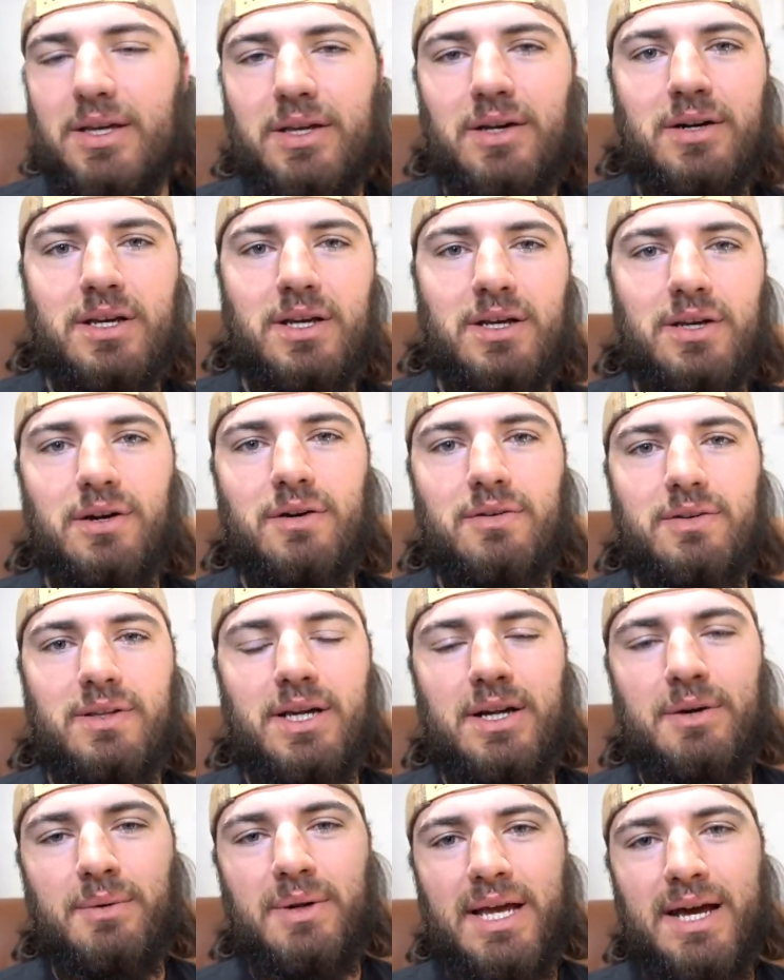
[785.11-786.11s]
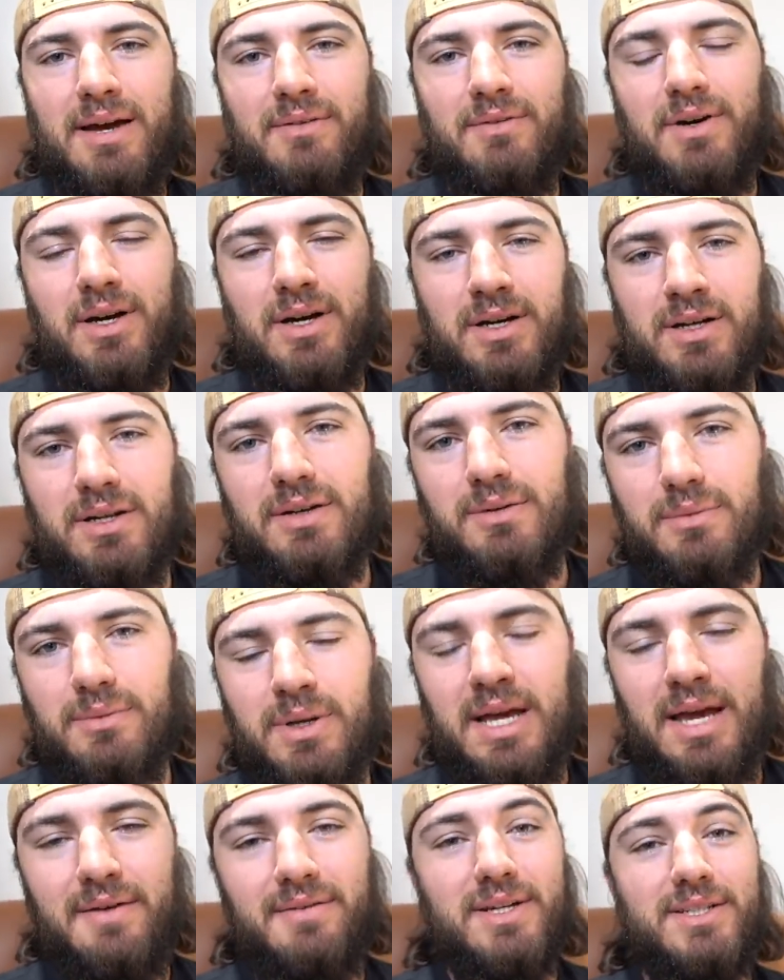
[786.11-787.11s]
Y'all can go over there. We have uh,
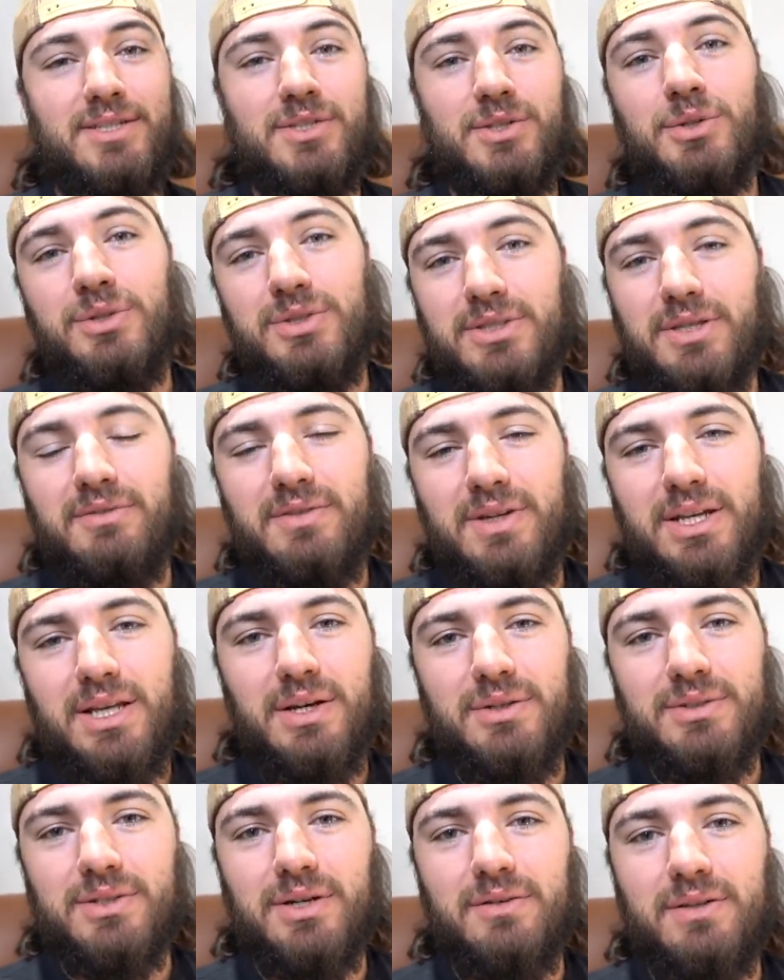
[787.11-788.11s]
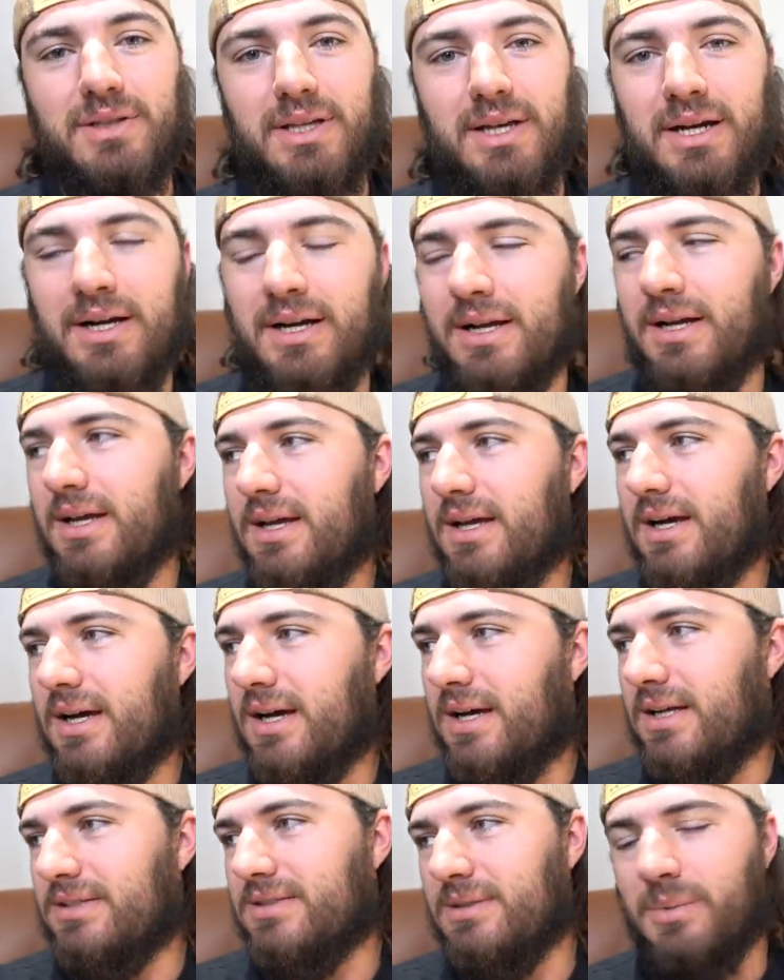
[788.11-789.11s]
we have exclusive videos over there,
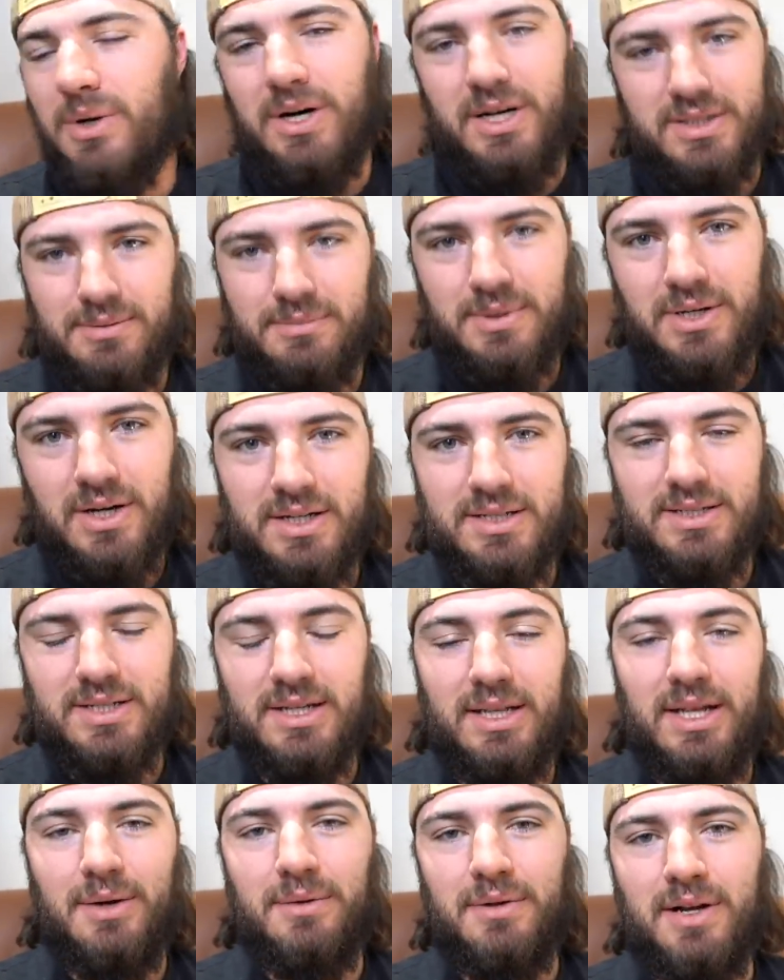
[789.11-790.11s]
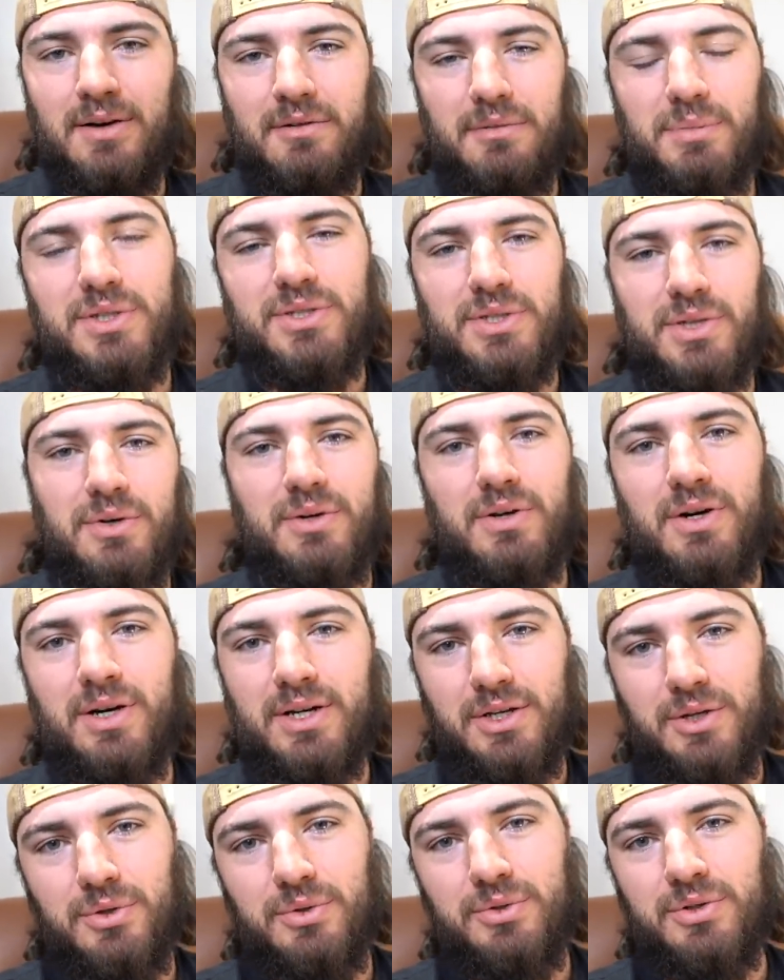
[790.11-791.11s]
uh, some awesome content that will never be shown
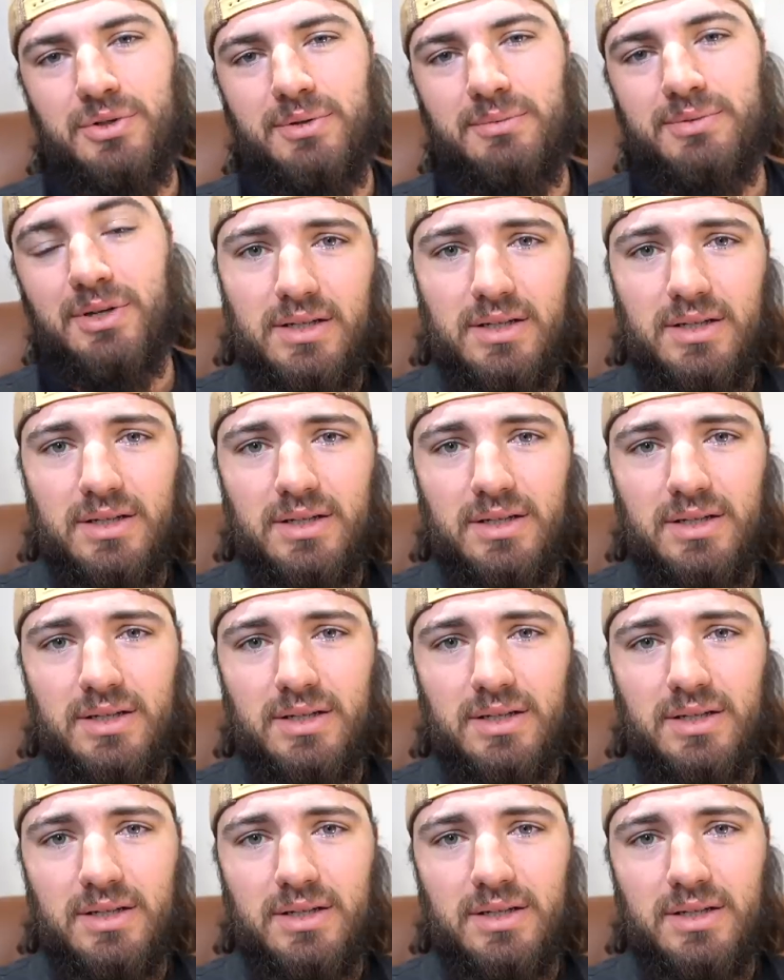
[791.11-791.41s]
on YouTube.